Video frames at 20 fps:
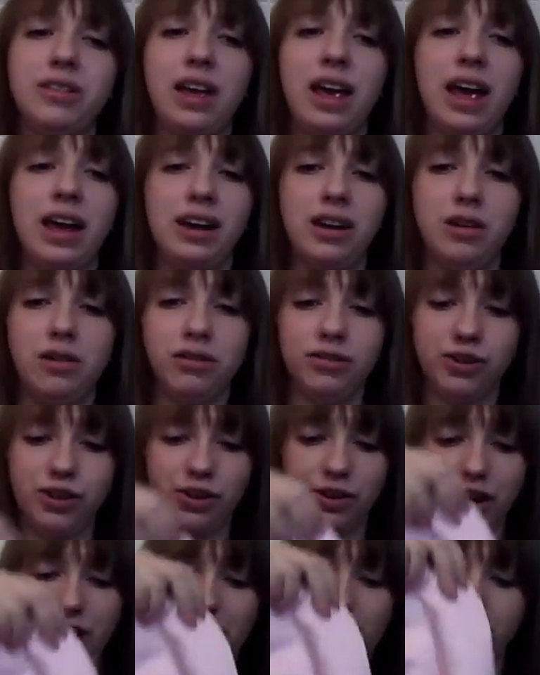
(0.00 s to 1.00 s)
and it'll
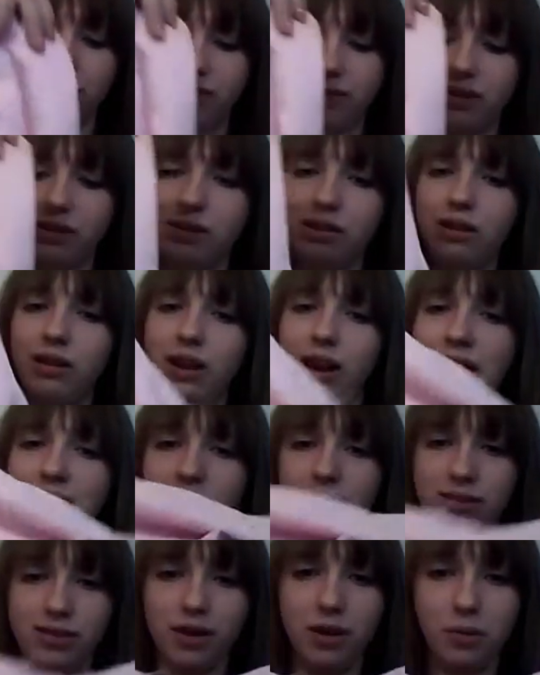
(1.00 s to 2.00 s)
turn out
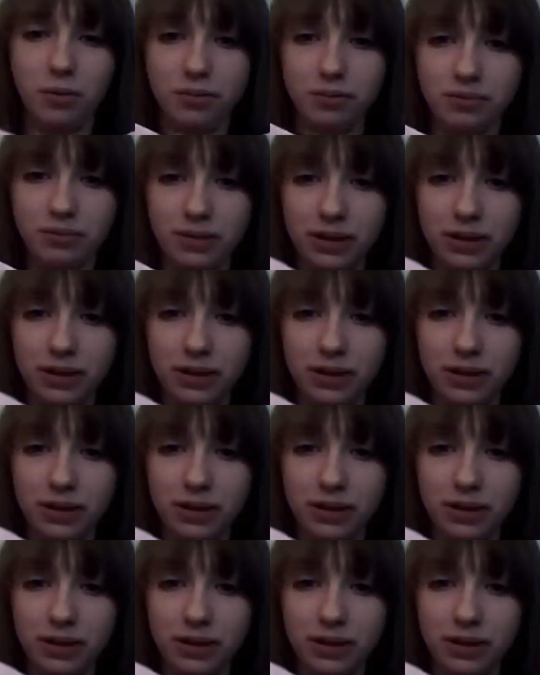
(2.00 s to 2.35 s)
like so.